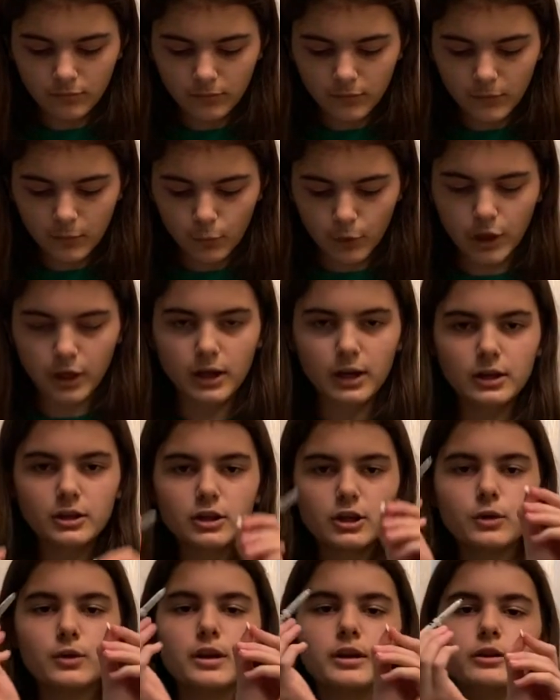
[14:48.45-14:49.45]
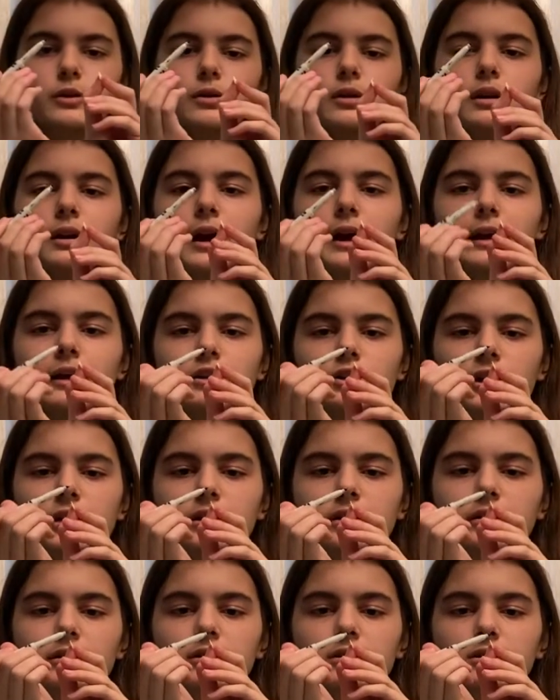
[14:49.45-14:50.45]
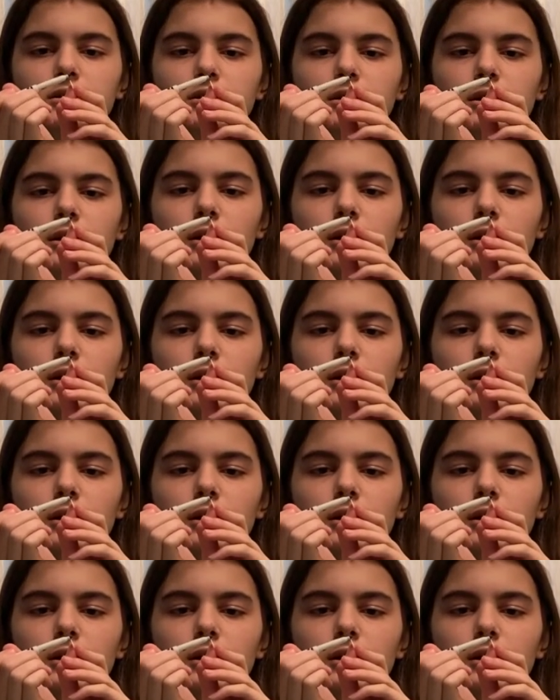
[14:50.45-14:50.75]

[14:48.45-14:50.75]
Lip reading: what you can do is you can kind of just